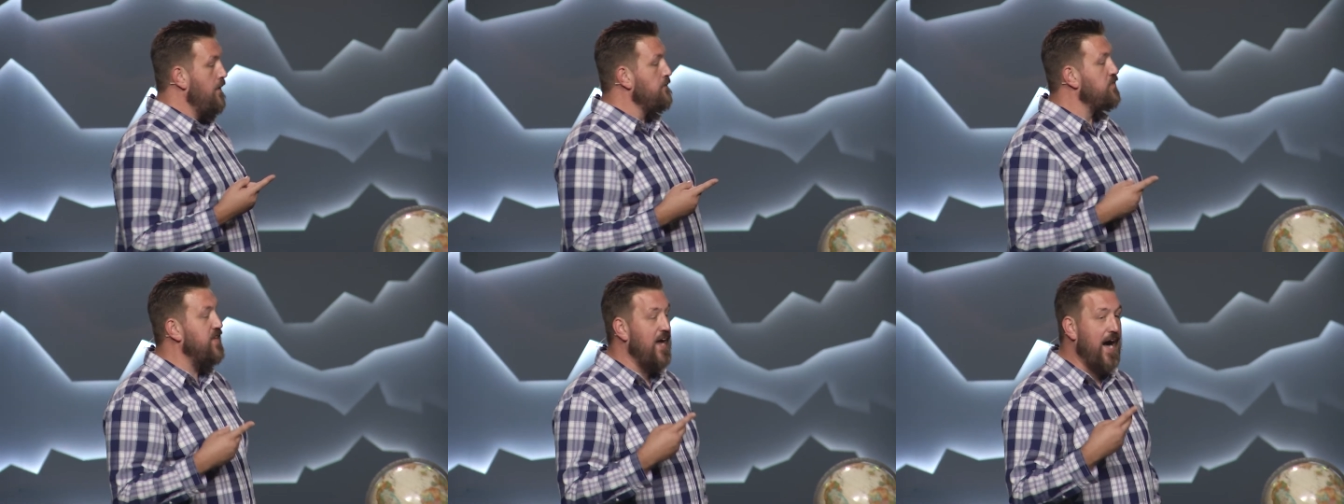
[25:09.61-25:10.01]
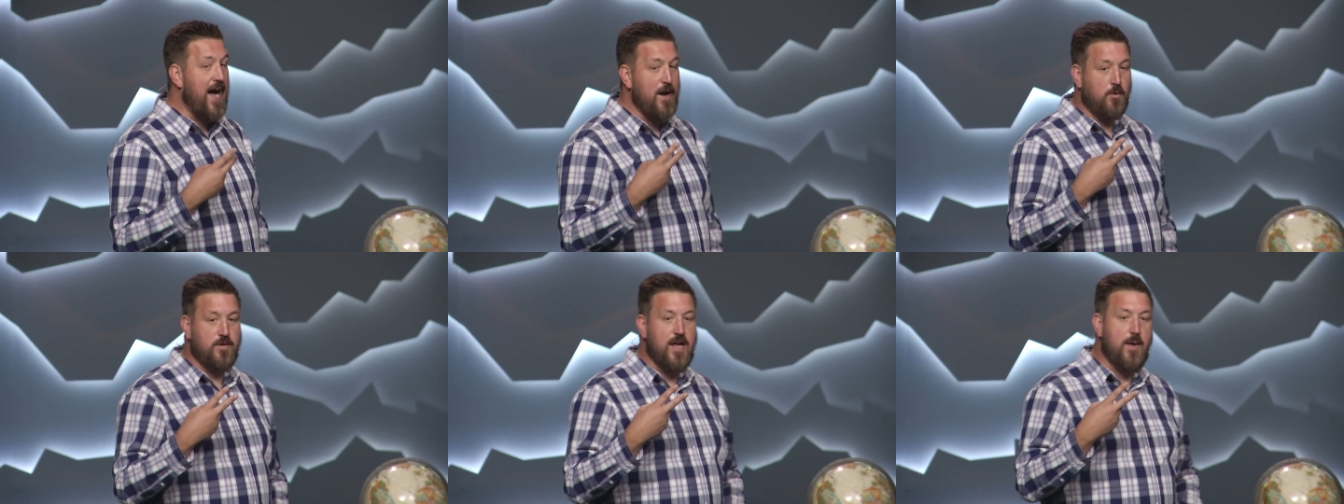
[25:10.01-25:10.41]
The
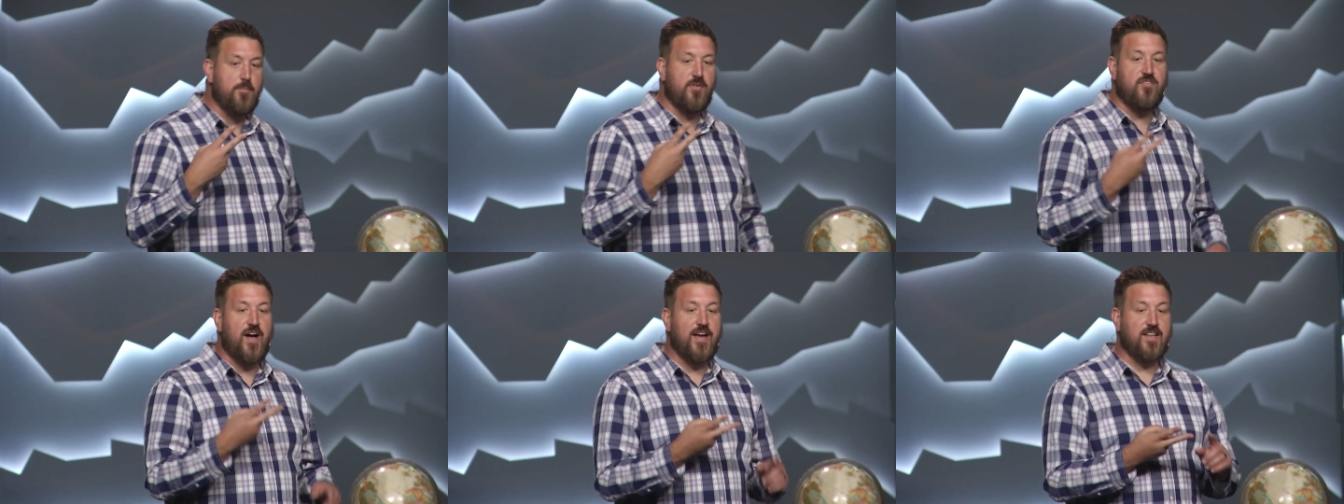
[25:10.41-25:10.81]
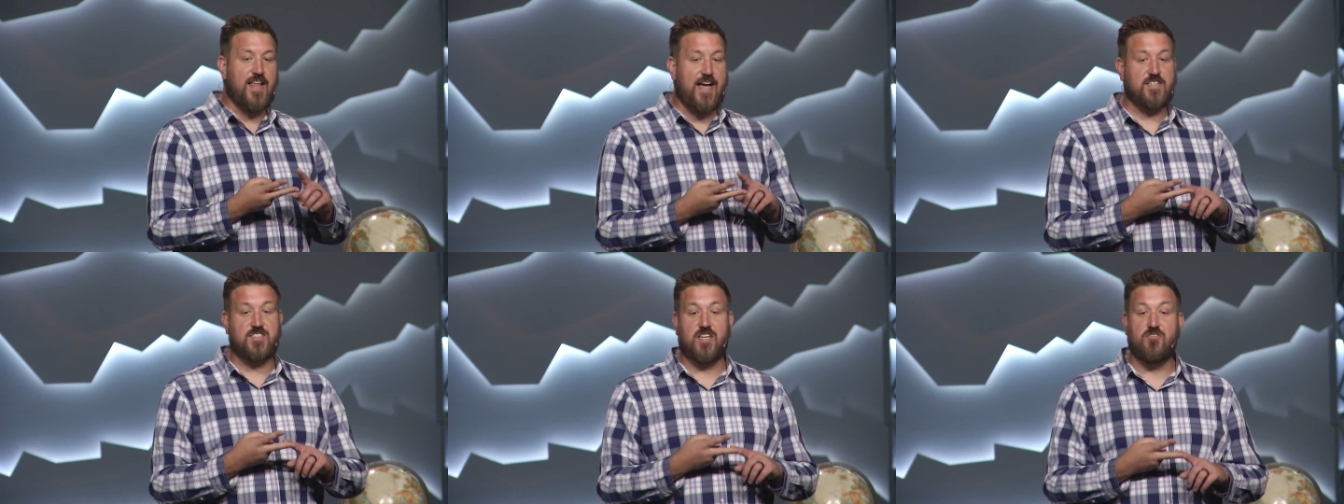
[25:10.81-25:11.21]
eye will not provide
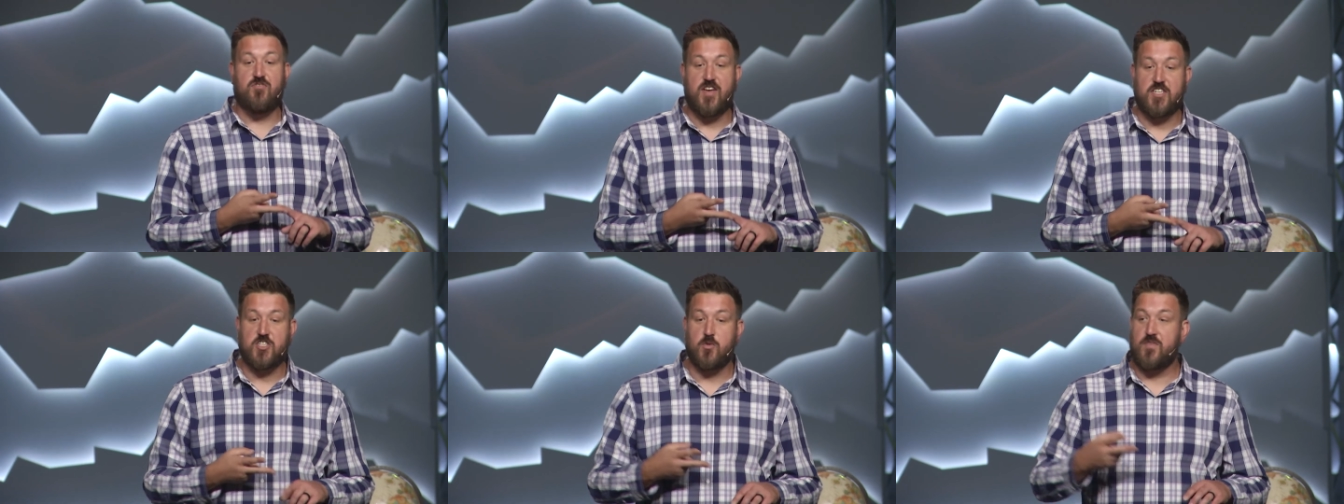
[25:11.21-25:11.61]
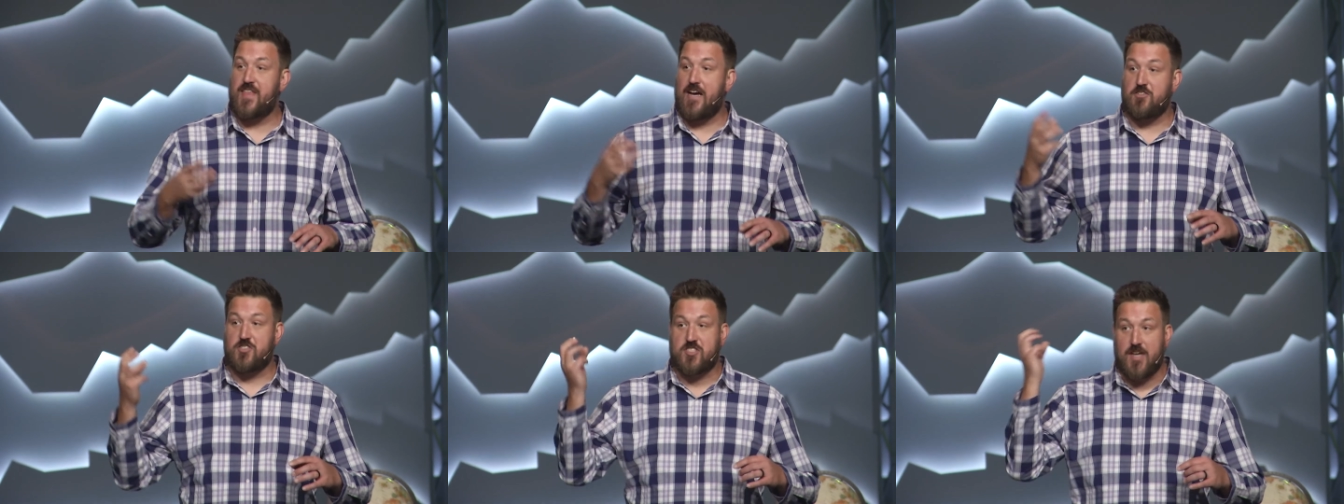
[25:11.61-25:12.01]
lasting vision
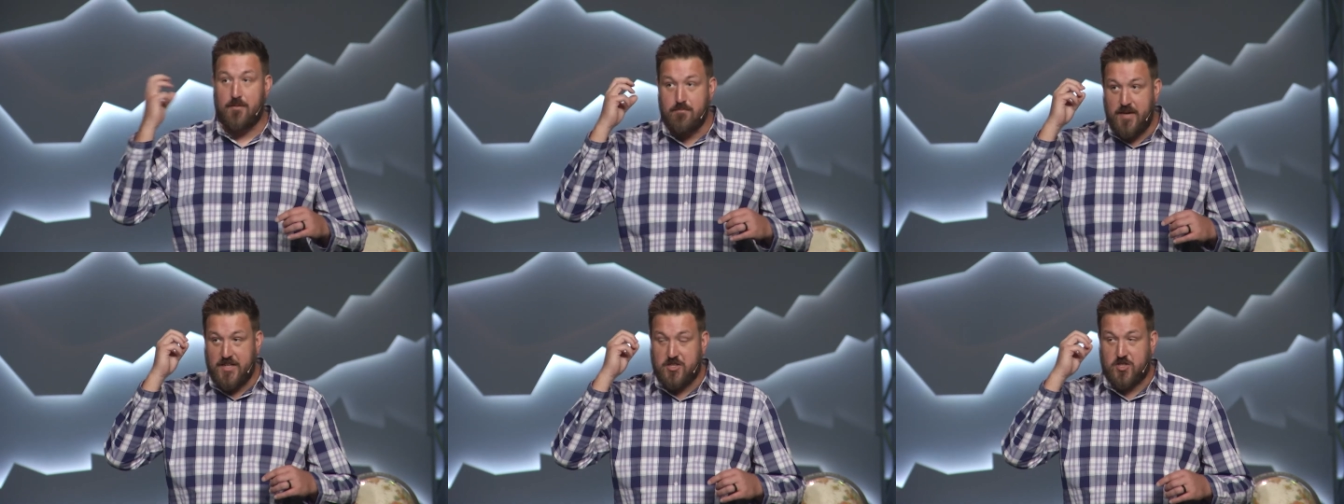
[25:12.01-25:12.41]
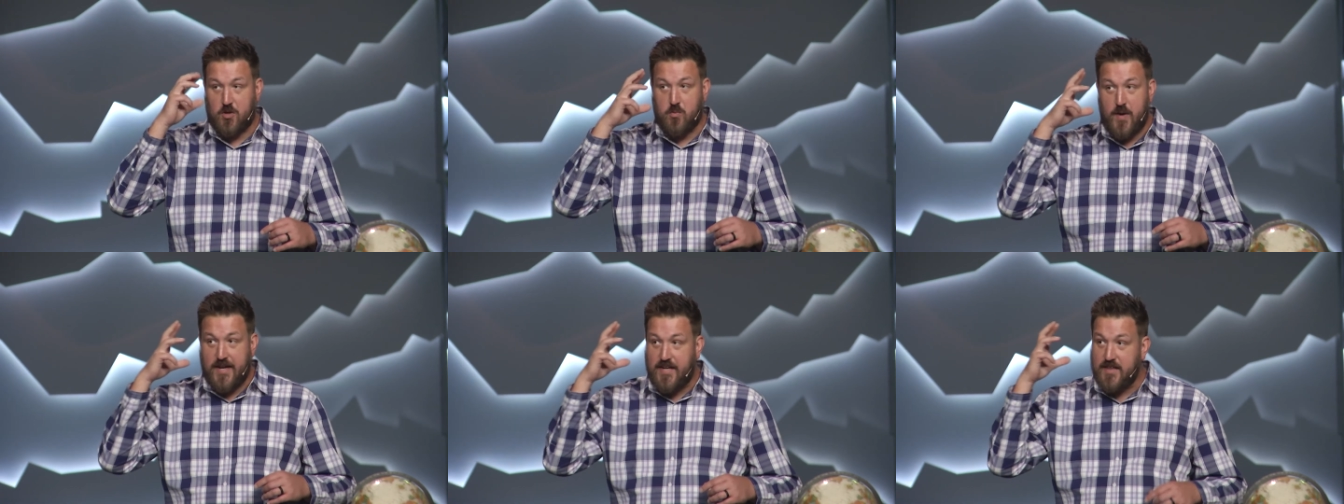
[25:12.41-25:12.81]
without some means to
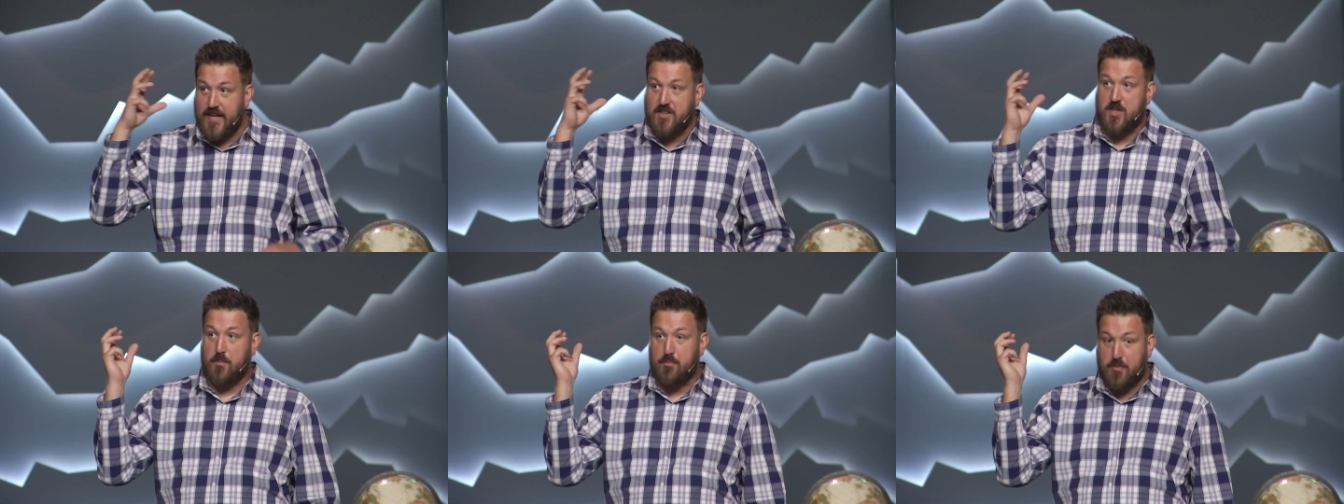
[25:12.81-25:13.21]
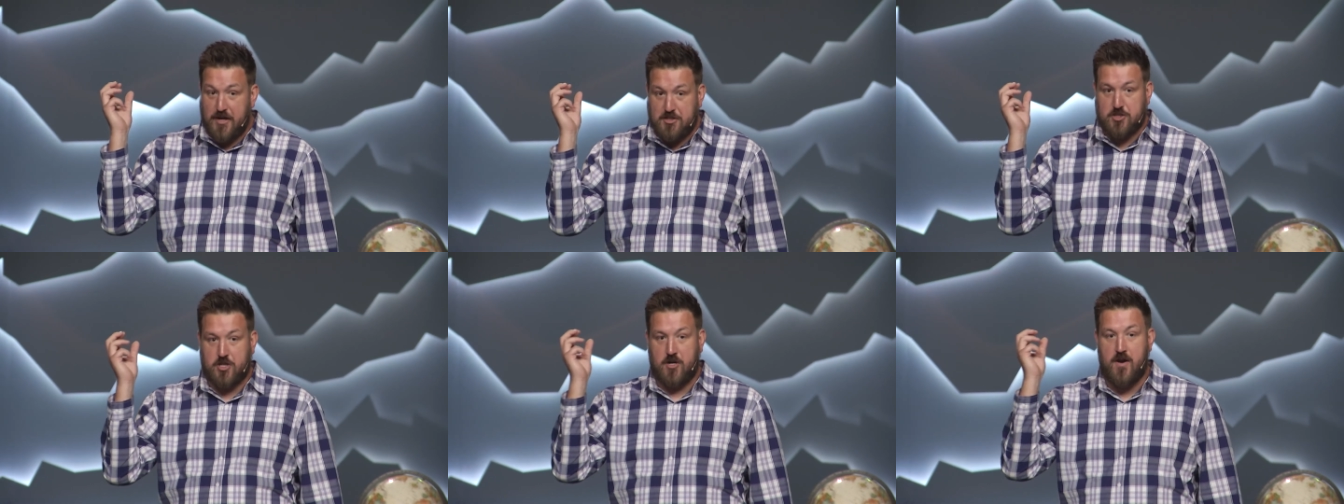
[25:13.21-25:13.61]
regulate the
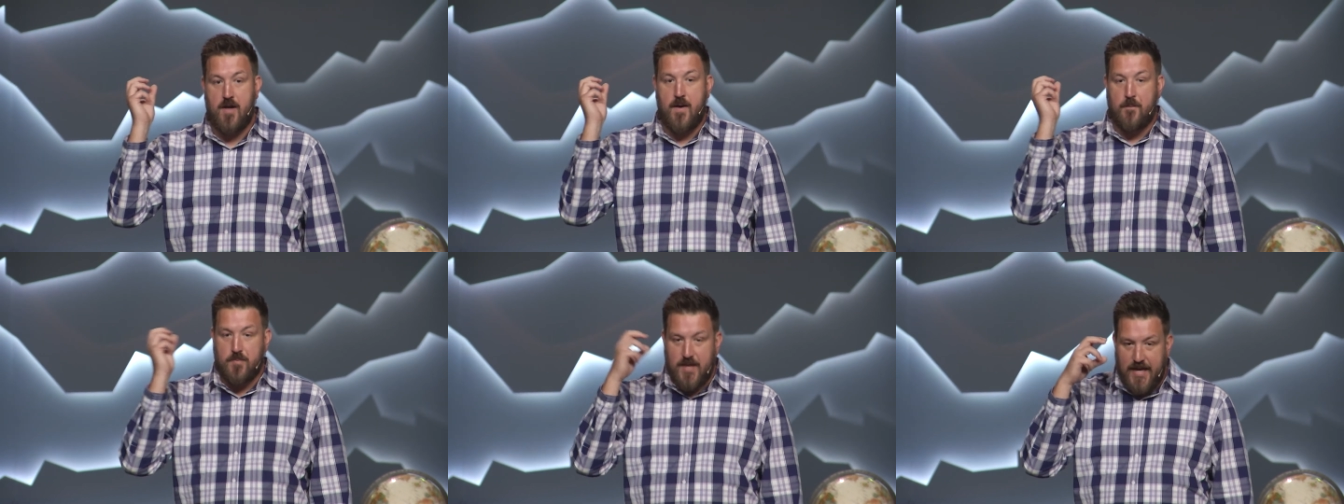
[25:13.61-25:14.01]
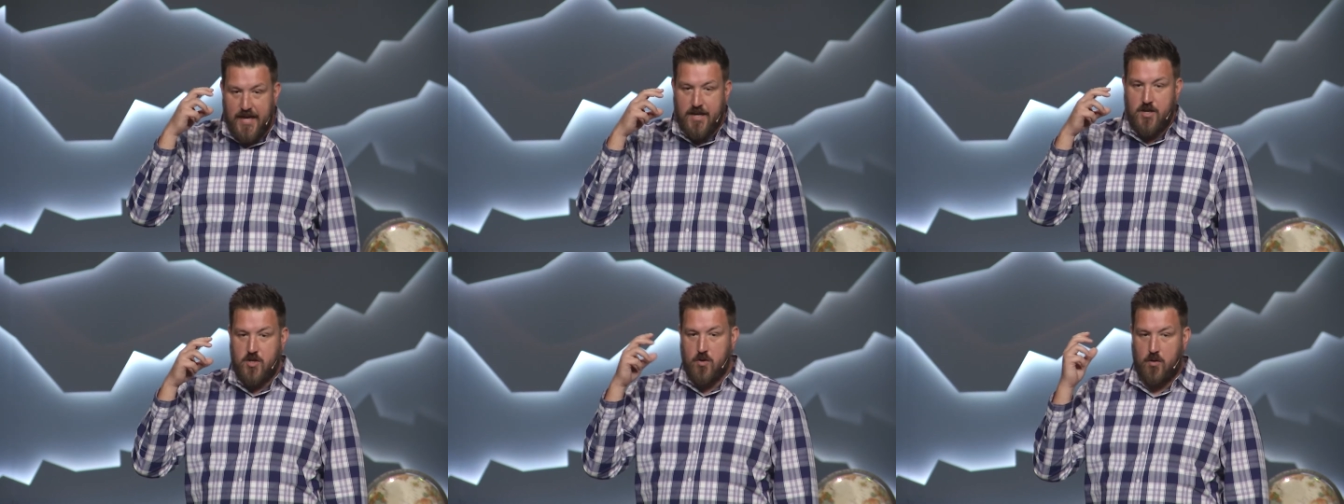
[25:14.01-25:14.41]
pressure
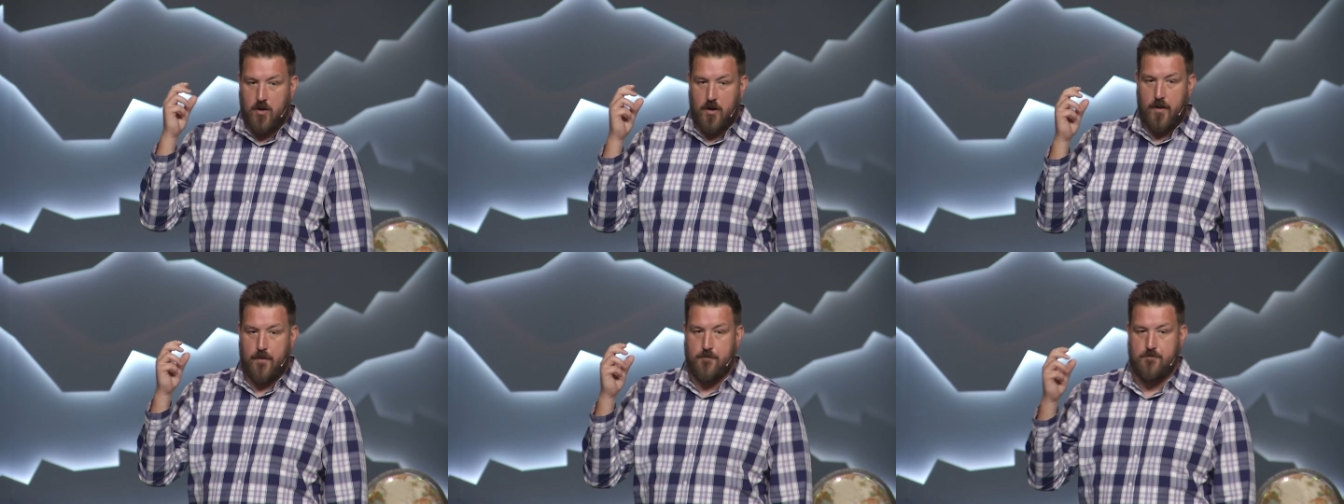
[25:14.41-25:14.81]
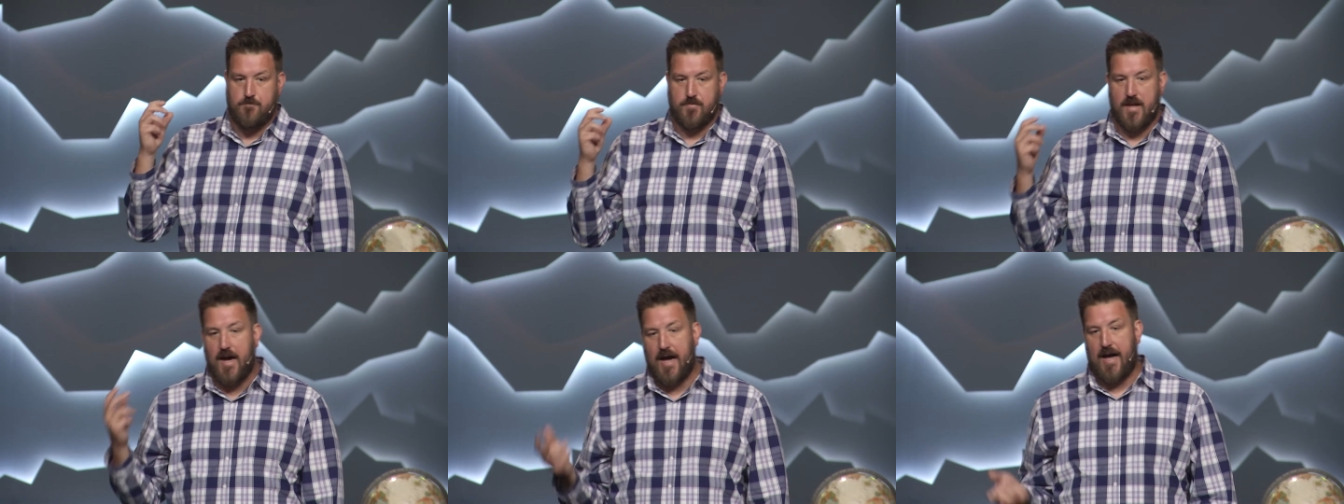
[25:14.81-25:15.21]
in your
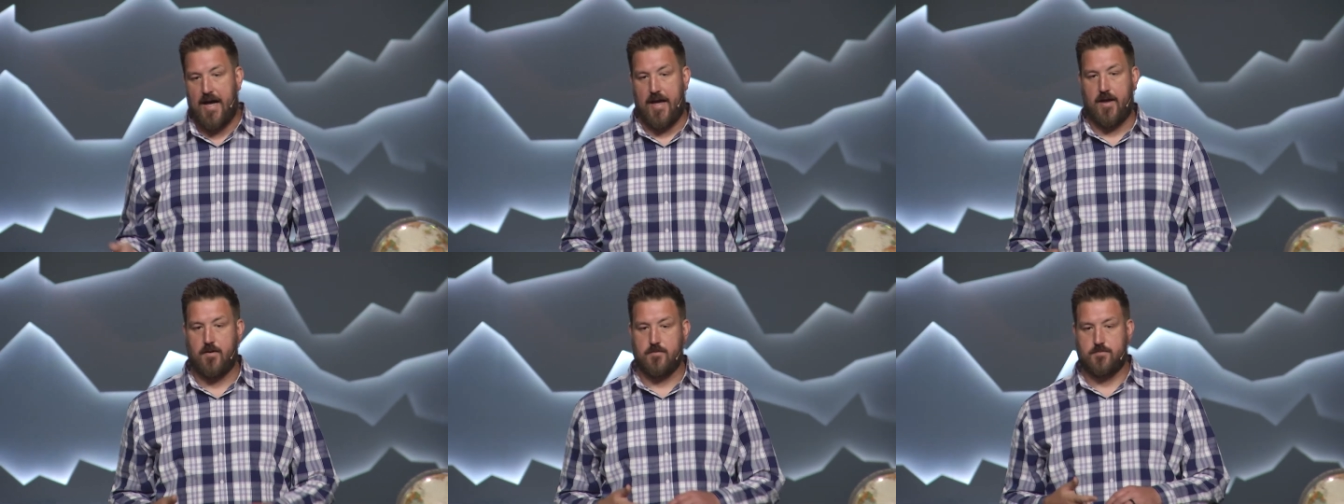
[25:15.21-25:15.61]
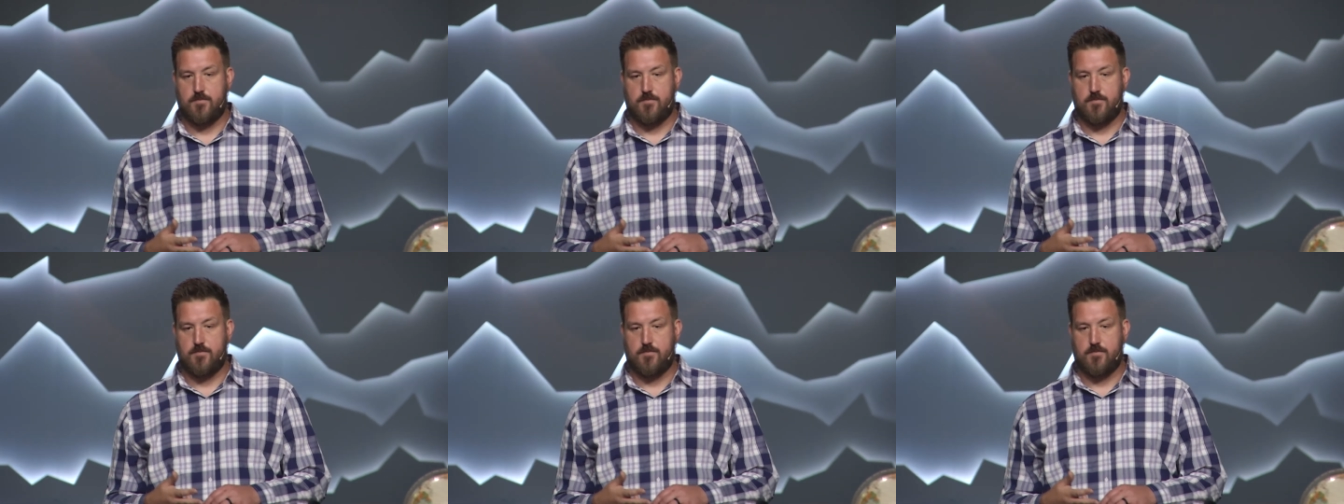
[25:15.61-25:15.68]
eye.